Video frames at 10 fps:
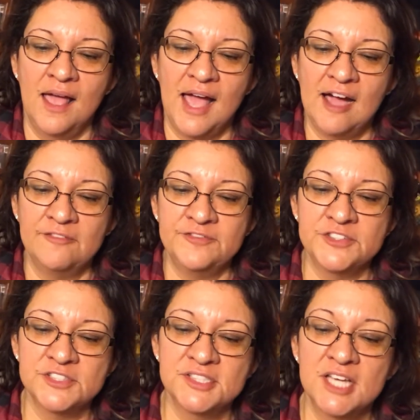
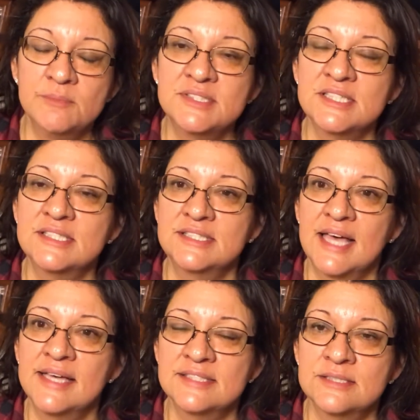After some
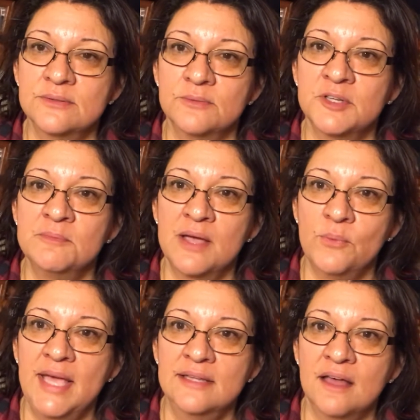success in my
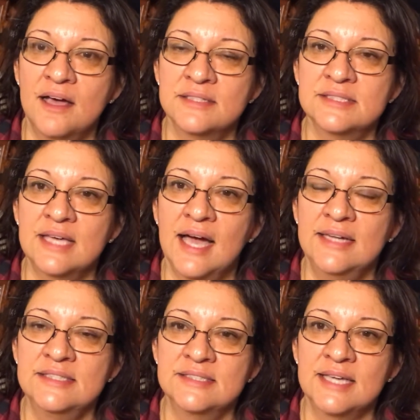weight loss, I
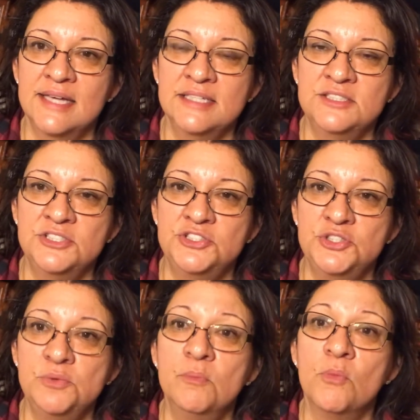decided to
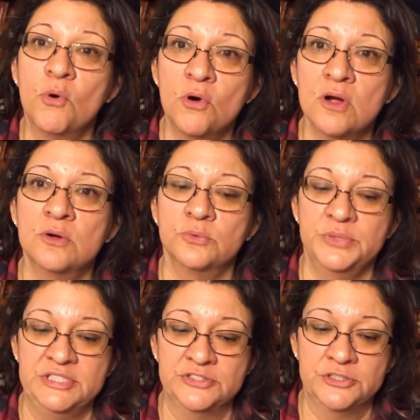do more
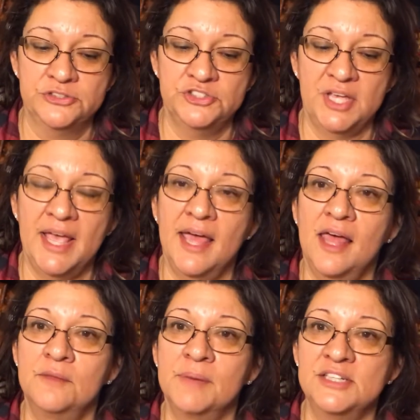research.
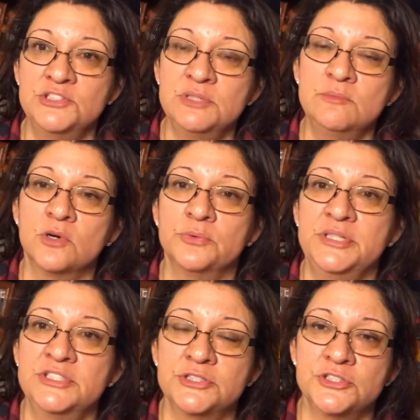And by doing more
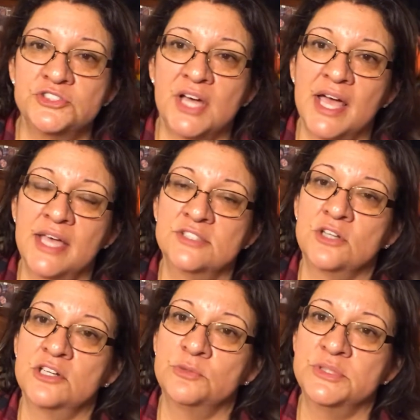research, I
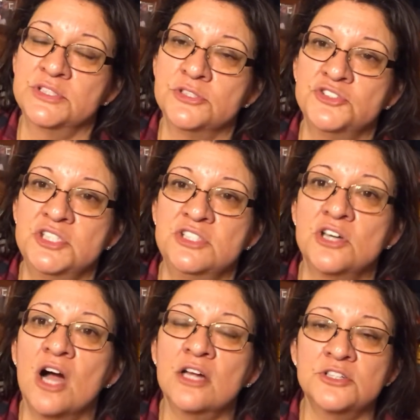started researching
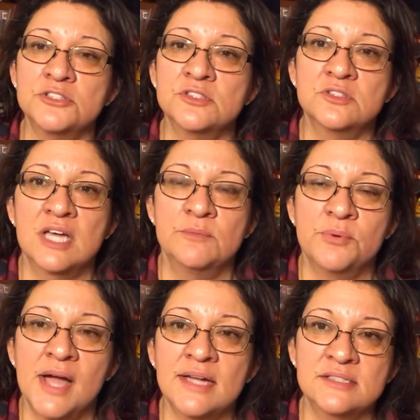doctors that
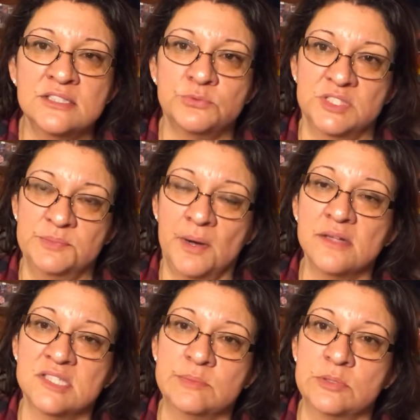practice
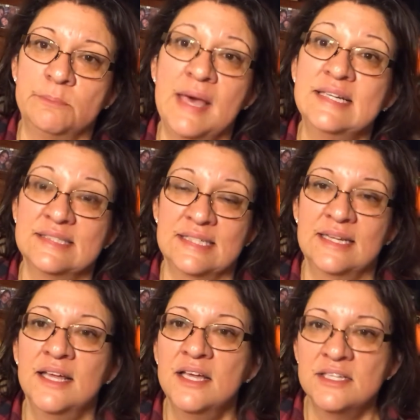responsible medicine.
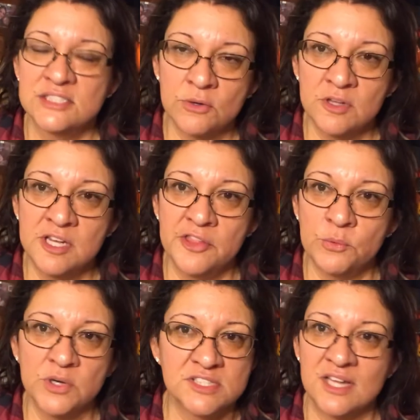So in other
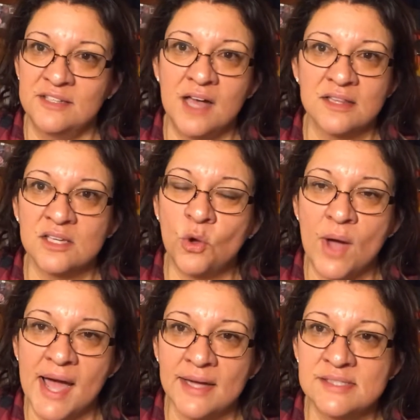words, not the
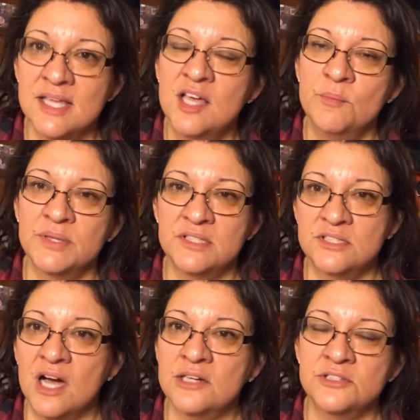quacks, but the
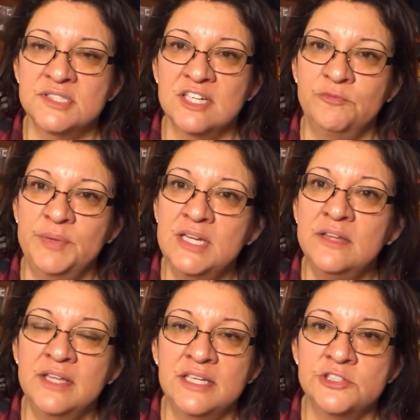doctors that have been in
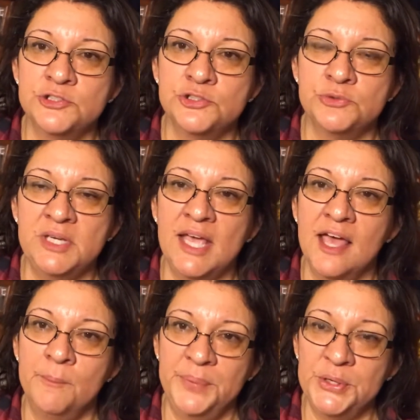the industry
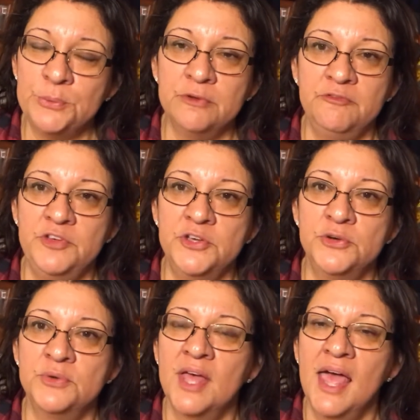
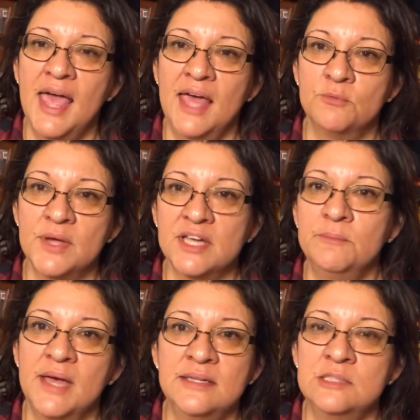peer-reviewed and
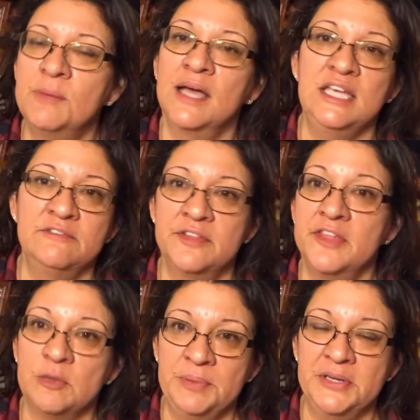recommended by even
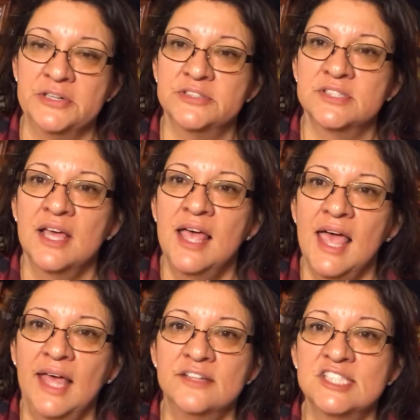their peers.
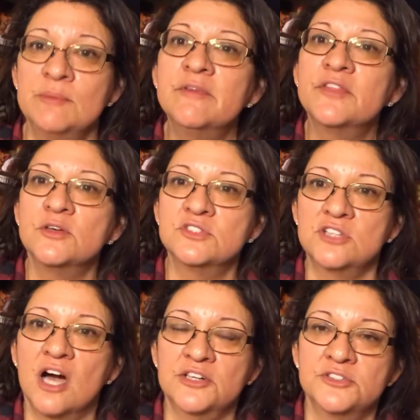And some of those
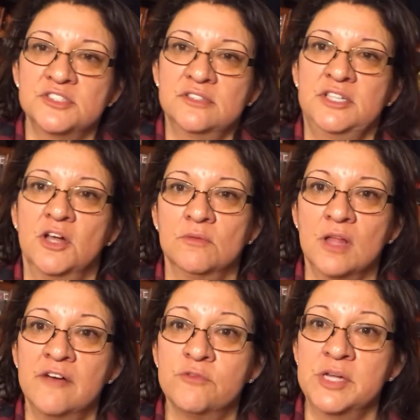doctors,
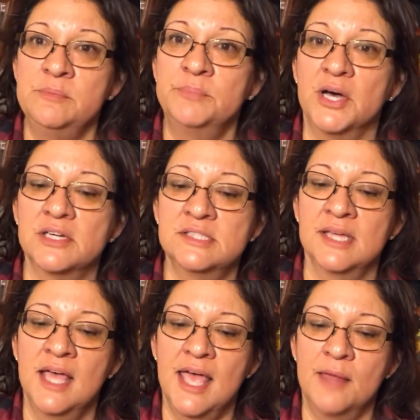have written books.
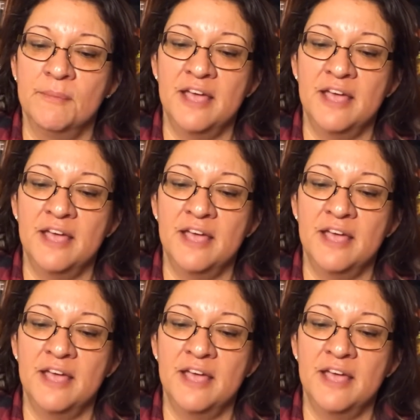And my